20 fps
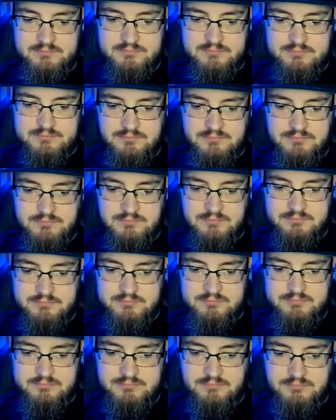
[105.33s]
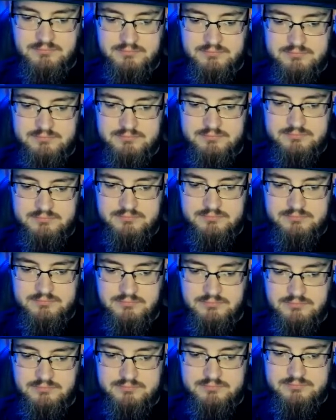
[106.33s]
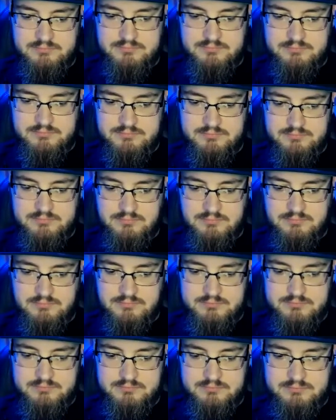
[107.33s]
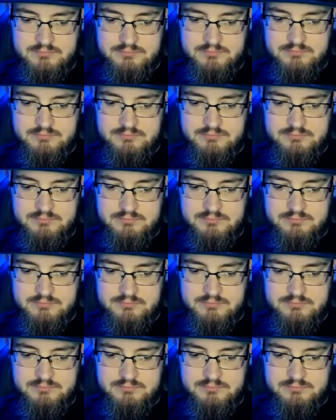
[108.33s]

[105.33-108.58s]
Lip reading: (not speaking)